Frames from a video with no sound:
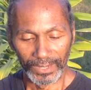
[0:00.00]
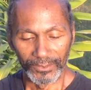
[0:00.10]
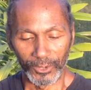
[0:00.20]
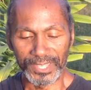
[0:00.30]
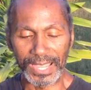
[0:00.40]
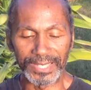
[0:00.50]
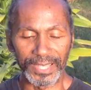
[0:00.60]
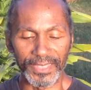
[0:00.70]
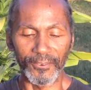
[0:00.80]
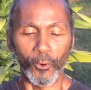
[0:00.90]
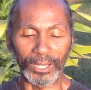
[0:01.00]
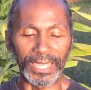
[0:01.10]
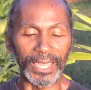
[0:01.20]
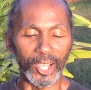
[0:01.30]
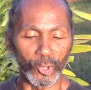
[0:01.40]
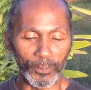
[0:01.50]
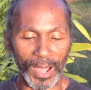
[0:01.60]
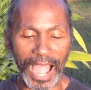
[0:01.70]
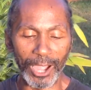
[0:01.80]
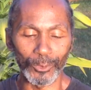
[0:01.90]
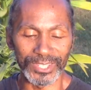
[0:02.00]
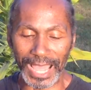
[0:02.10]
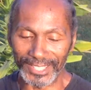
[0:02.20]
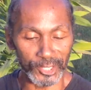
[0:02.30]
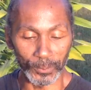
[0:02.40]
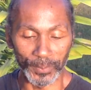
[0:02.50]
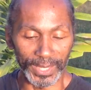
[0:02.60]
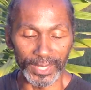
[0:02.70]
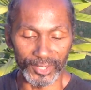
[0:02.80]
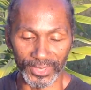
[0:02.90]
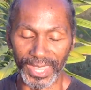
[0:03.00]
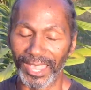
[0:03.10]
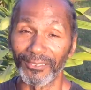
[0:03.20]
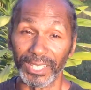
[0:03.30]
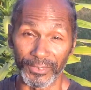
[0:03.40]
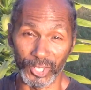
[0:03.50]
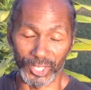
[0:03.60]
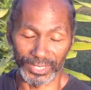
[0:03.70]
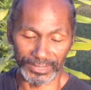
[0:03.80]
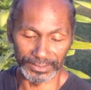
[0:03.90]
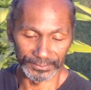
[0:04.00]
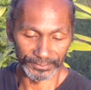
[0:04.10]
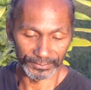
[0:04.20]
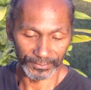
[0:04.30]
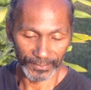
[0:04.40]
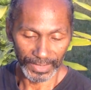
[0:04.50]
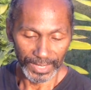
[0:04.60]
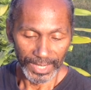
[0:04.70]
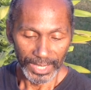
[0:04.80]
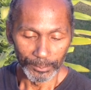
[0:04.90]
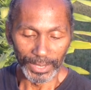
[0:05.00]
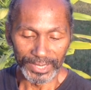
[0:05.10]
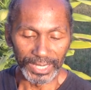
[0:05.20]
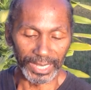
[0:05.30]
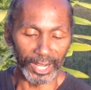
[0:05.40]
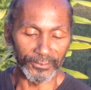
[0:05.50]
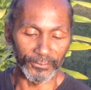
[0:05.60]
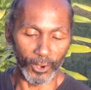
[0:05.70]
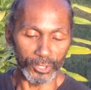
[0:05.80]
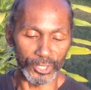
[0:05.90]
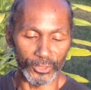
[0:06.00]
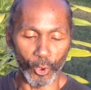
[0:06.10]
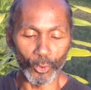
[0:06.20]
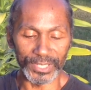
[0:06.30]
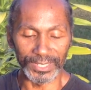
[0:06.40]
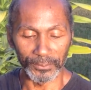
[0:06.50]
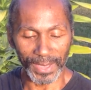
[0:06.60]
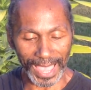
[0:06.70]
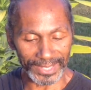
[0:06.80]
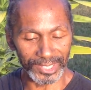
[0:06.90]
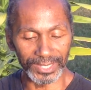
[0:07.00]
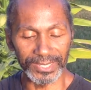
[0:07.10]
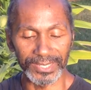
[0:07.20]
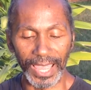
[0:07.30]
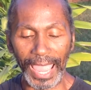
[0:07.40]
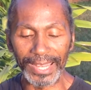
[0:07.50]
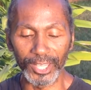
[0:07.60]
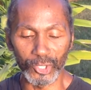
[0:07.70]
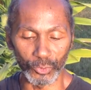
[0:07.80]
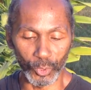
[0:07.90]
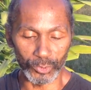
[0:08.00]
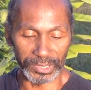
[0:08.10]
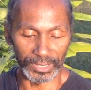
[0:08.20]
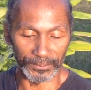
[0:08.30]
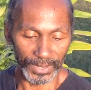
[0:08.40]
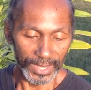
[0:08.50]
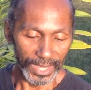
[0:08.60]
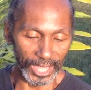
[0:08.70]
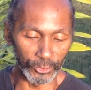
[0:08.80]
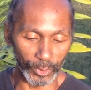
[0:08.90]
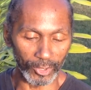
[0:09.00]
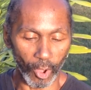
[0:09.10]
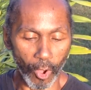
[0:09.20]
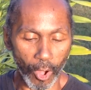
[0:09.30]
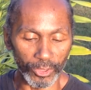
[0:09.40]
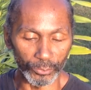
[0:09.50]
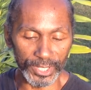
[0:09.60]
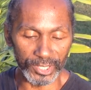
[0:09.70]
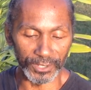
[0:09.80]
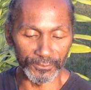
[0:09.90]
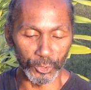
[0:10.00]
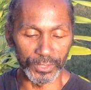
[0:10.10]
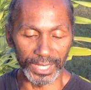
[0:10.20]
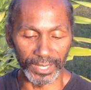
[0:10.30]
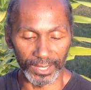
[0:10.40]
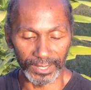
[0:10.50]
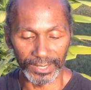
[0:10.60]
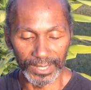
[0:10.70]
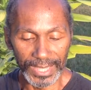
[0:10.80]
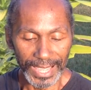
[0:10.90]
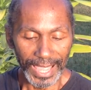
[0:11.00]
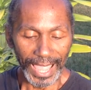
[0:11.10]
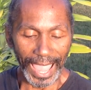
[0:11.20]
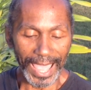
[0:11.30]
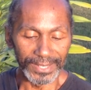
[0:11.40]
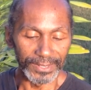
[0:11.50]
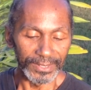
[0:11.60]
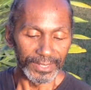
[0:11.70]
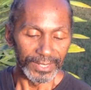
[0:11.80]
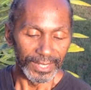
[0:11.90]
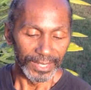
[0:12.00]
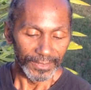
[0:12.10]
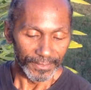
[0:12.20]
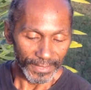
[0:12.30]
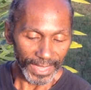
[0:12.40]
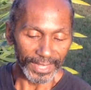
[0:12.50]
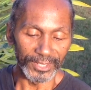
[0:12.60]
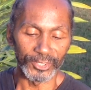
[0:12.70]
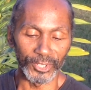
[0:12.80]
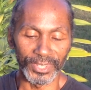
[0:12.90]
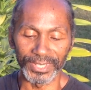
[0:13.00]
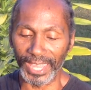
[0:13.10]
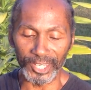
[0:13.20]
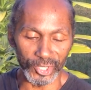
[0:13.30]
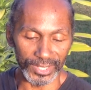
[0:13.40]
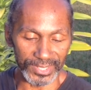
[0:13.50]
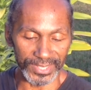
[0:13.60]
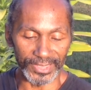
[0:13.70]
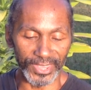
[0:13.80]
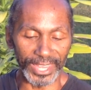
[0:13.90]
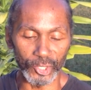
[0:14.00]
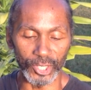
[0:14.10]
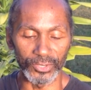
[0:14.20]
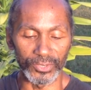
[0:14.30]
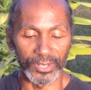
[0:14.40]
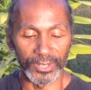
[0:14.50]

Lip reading: Verse 19, therefore, King Agrippa, I was not disobedient to the heavenly vision, but declared first to those in Damascus and in Jerusalem and throughout all the region of Judea, and then to the nations that they should